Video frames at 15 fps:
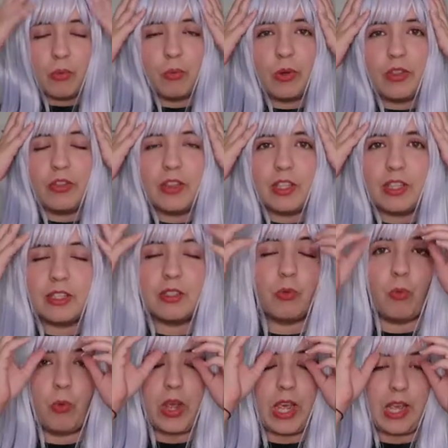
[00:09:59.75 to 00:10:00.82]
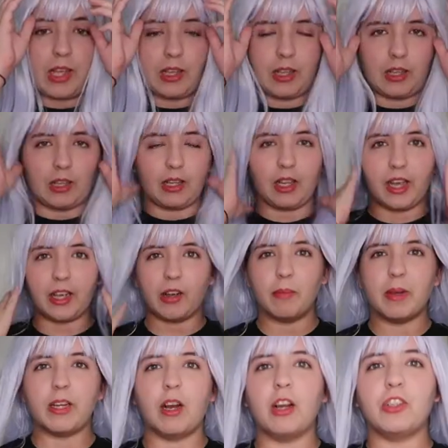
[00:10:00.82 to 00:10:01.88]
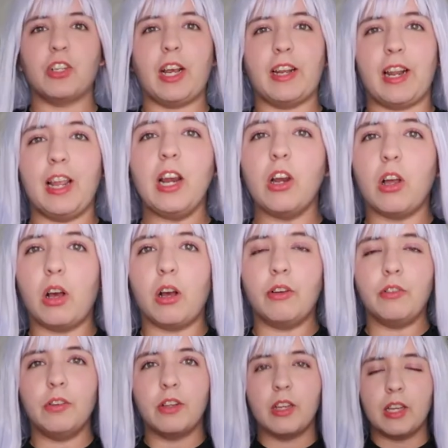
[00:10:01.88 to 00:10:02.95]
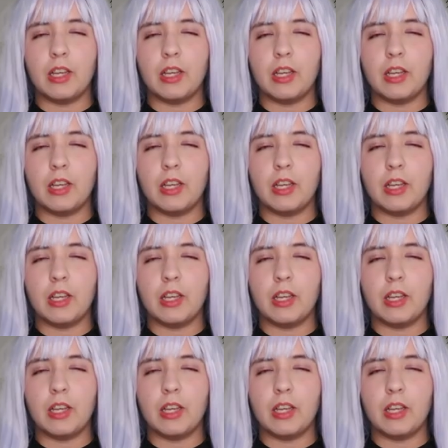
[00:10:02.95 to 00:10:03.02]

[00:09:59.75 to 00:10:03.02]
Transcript: with this wig. Like, oh my gosh, and I love,